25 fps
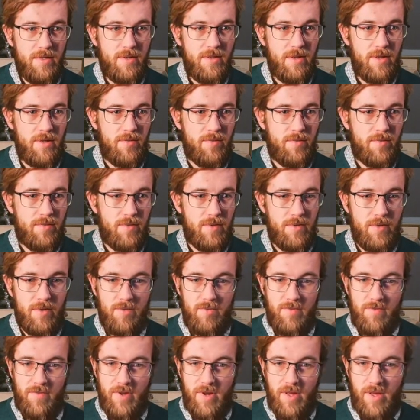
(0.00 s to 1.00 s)
Oh, I
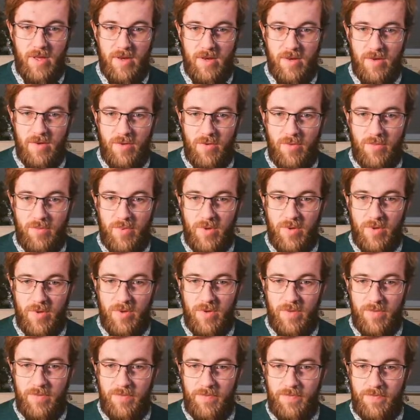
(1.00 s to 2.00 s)
already had it open.
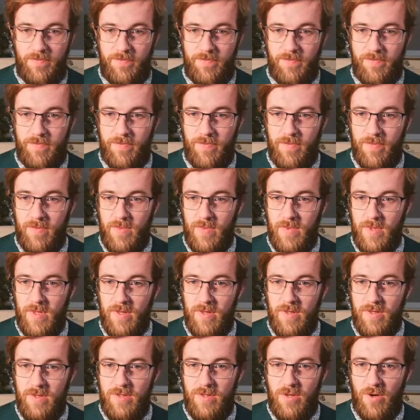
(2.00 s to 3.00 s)

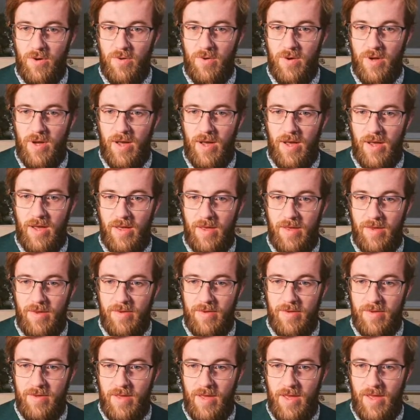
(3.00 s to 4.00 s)
So I
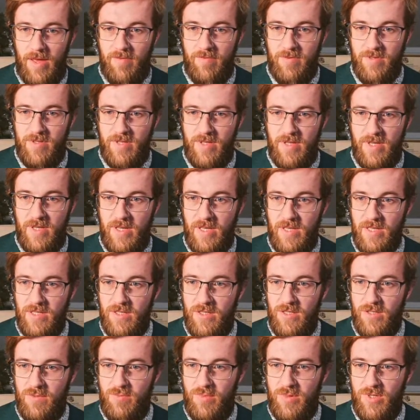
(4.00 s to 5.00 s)
have a sneaking
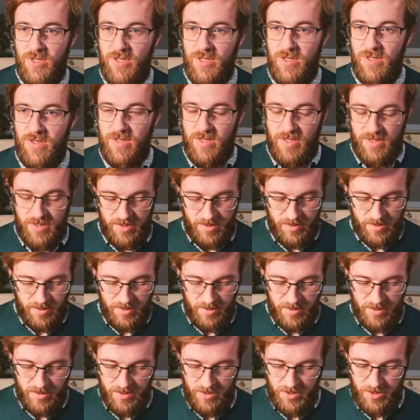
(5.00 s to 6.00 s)
suspicion that
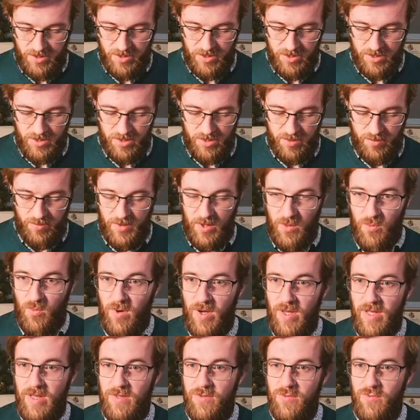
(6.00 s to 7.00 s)
this is just going to be
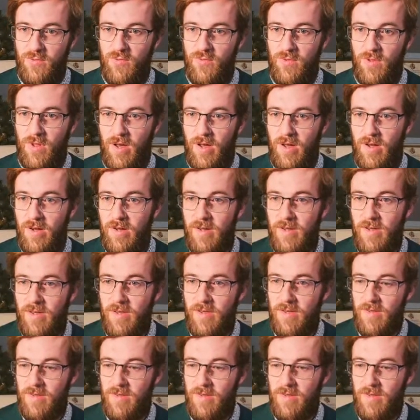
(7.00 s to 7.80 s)
way too long.